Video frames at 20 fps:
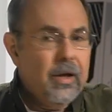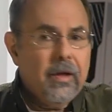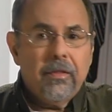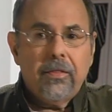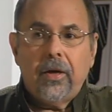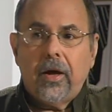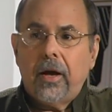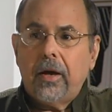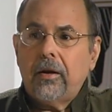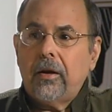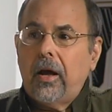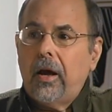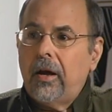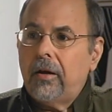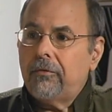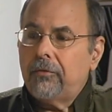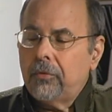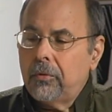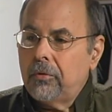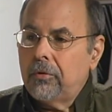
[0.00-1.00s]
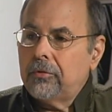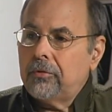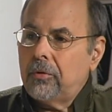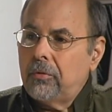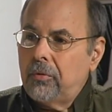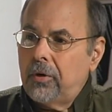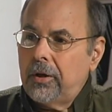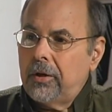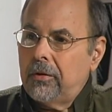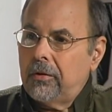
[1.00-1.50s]
that have rules
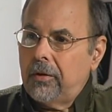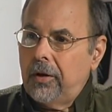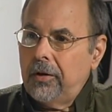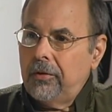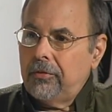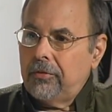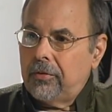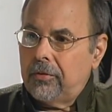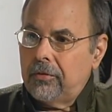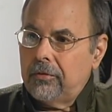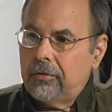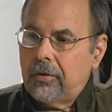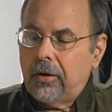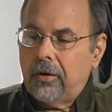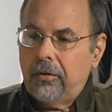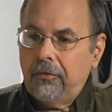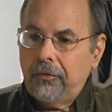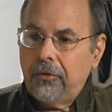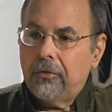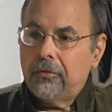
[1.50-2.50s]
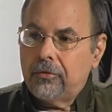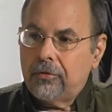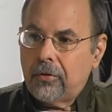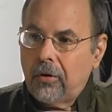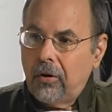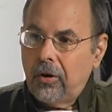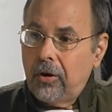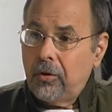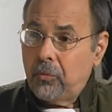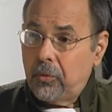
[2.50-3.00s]
and regulations that if you
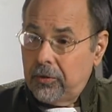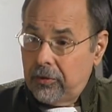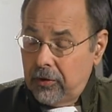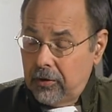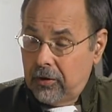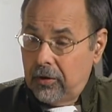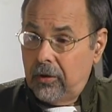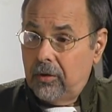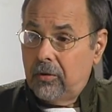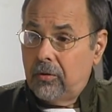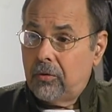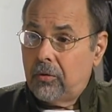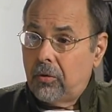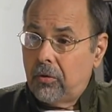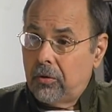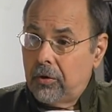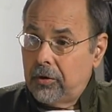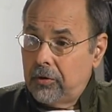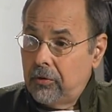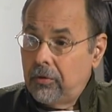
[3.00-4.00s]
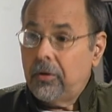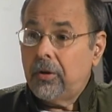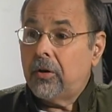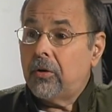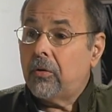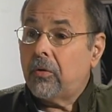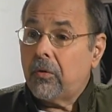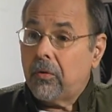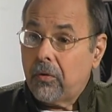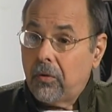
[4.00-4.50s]
sign with a guild or a
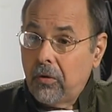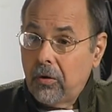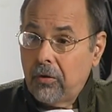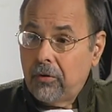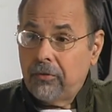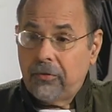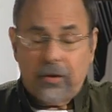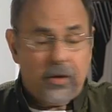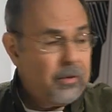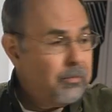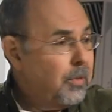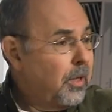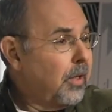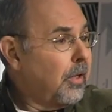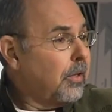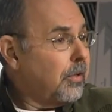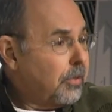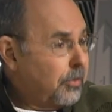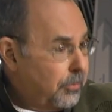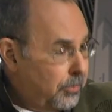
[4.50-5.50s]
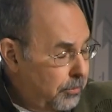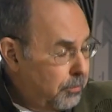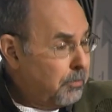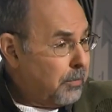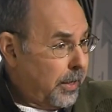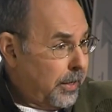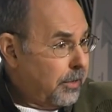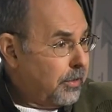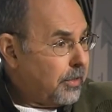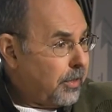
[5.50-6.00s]
union or all of them, you
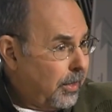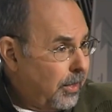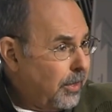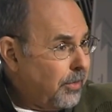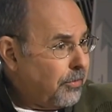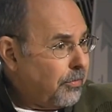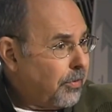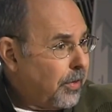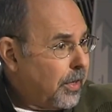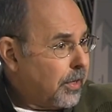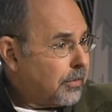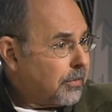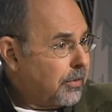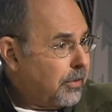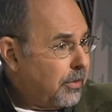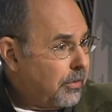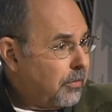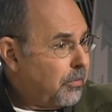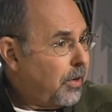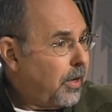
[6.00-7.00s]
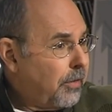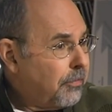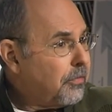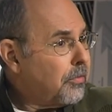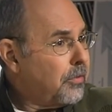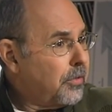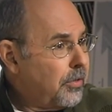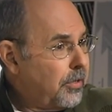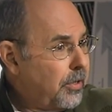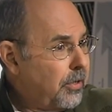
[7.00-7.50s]
made a contract and you have
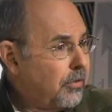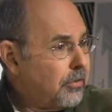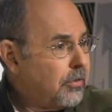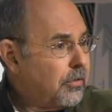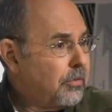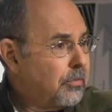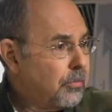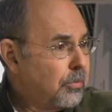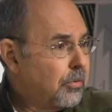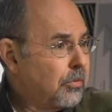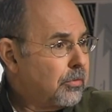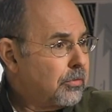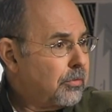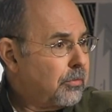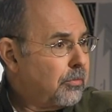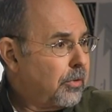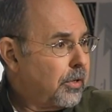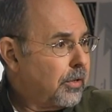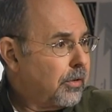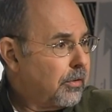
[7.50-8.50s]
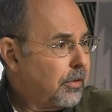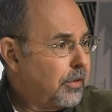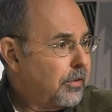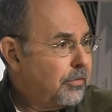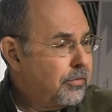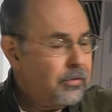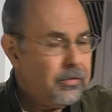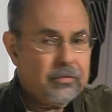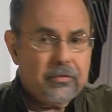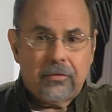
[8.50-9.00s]
to adhere to the rules and
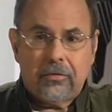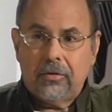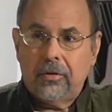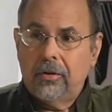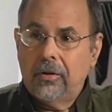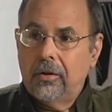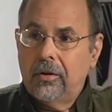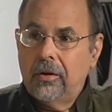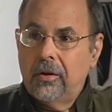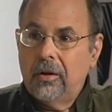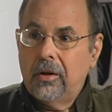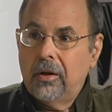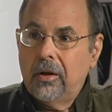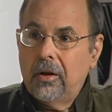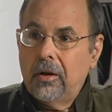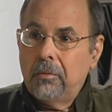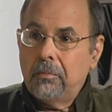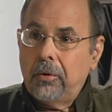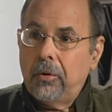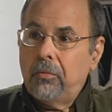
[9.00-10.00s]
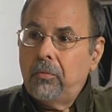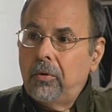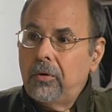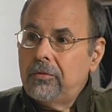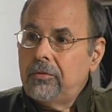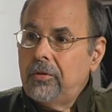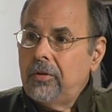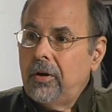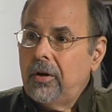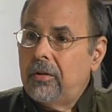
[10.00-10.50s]
regulations. But
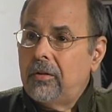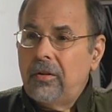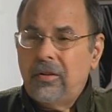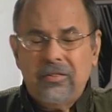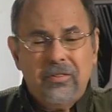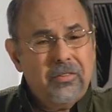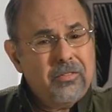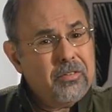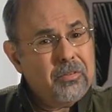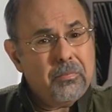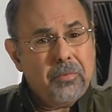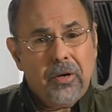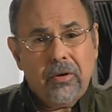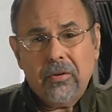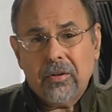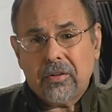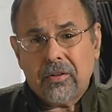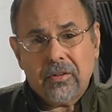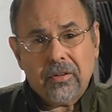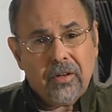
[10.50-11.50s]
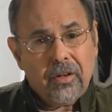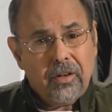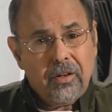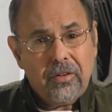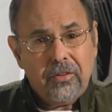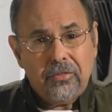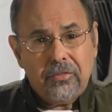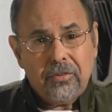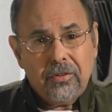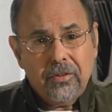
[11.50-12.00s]
once again, this is America,
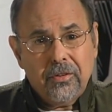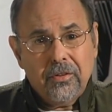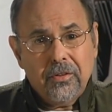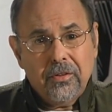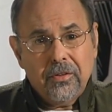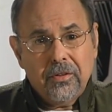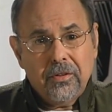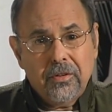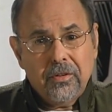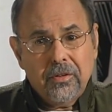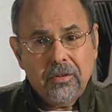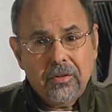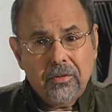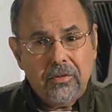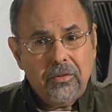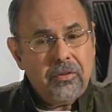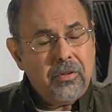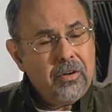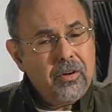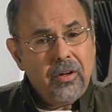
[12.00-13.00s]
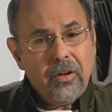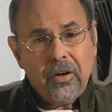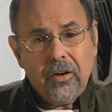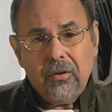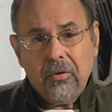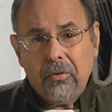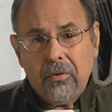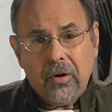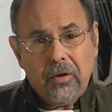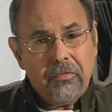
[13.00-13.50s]
guys. You can
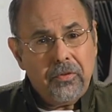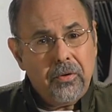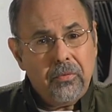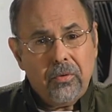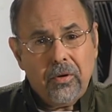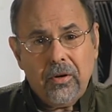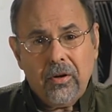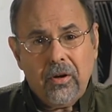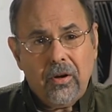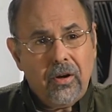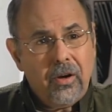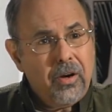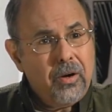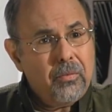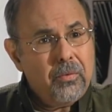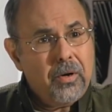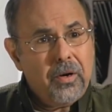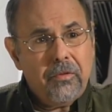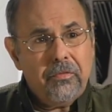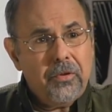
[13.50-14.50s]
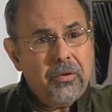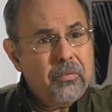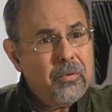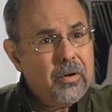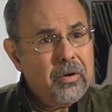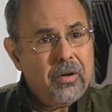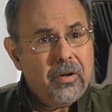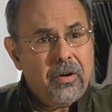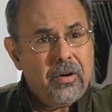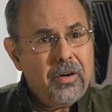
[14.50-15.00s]
hire whoever you want to hire whenever you
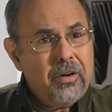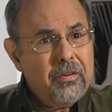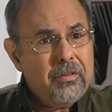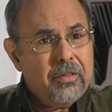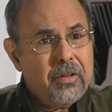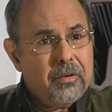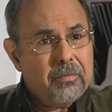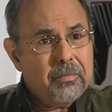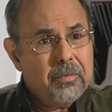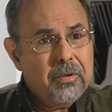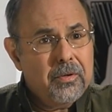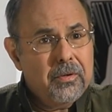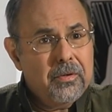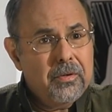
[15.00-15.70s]
want to hire them.